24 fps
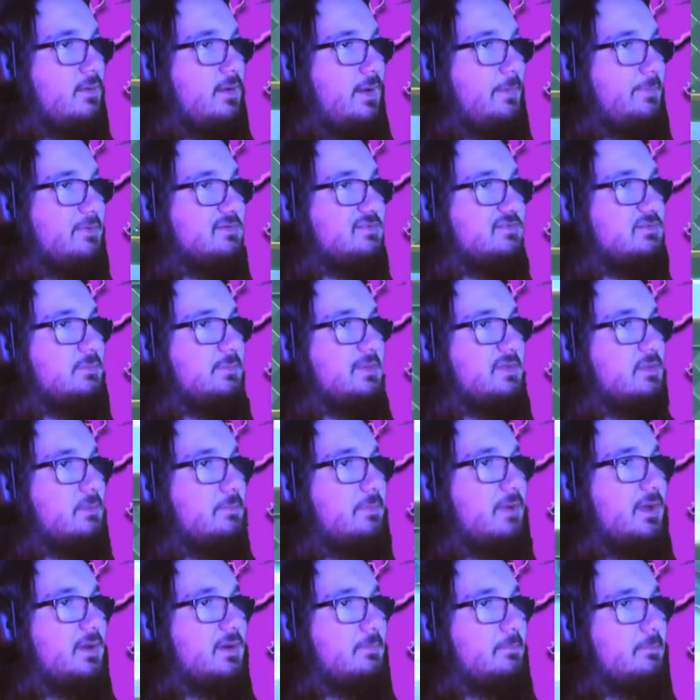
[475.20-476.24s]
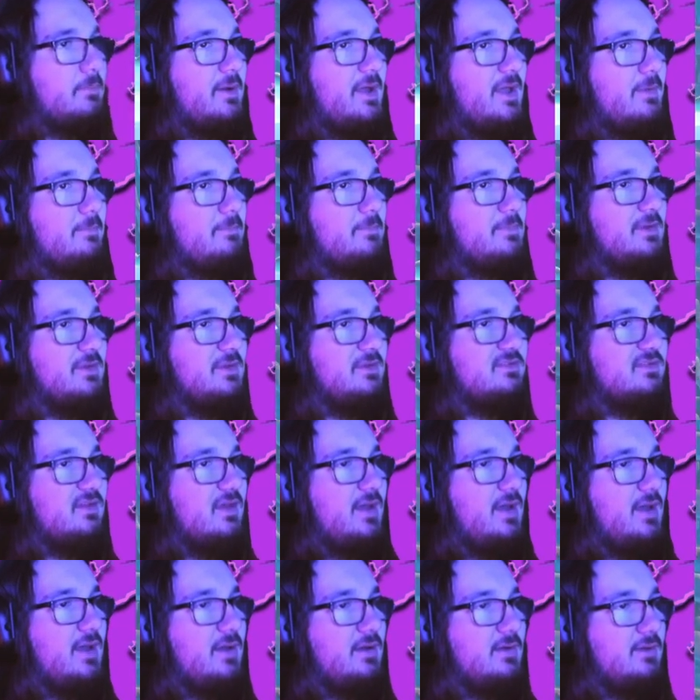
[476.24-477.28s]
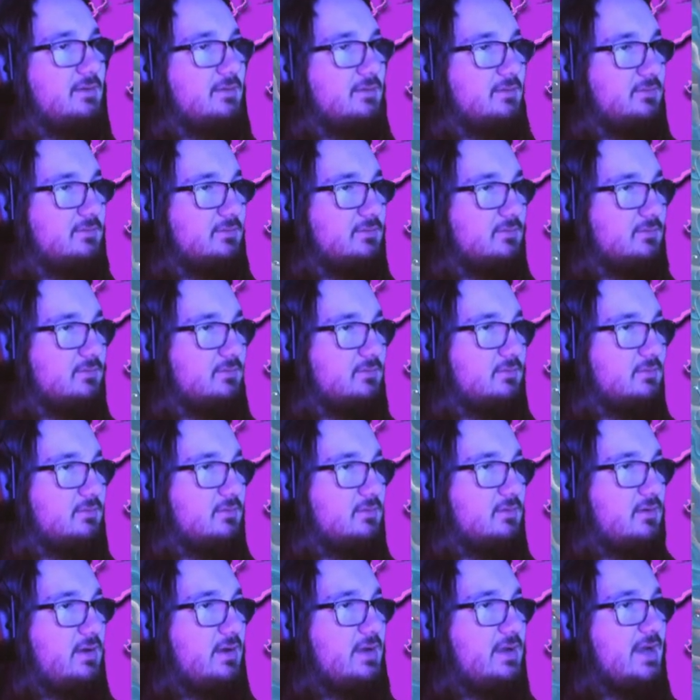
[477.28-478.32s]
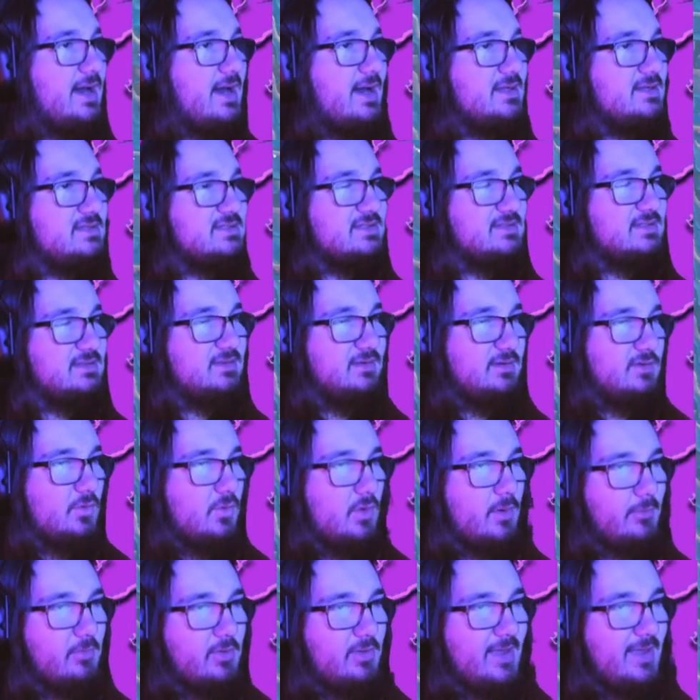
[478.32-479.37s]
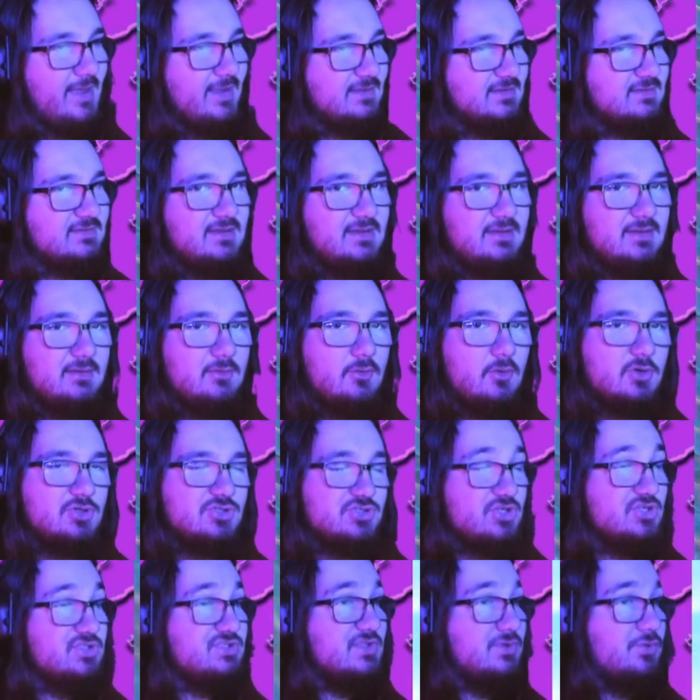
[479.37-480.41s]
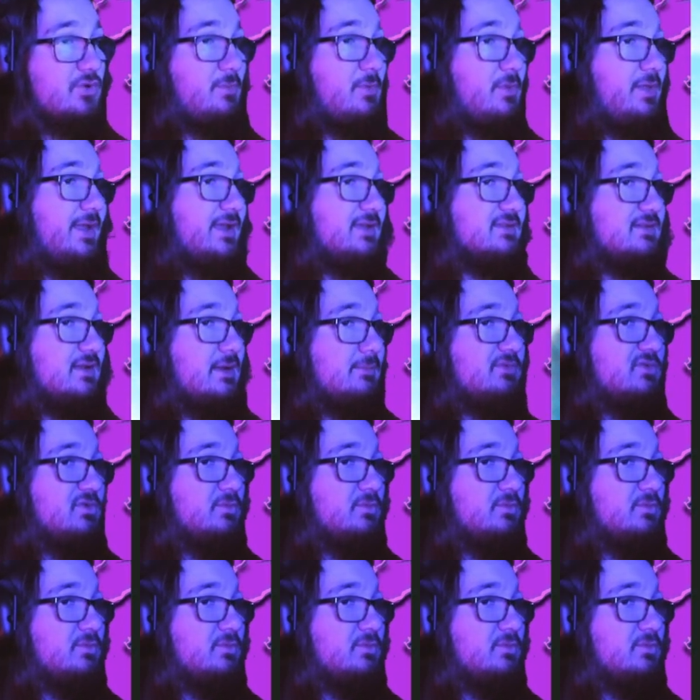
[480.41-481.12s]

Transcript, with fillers: I'm assuming the bottom pipe is uh, not the normal exit, or just the normal exit. I'm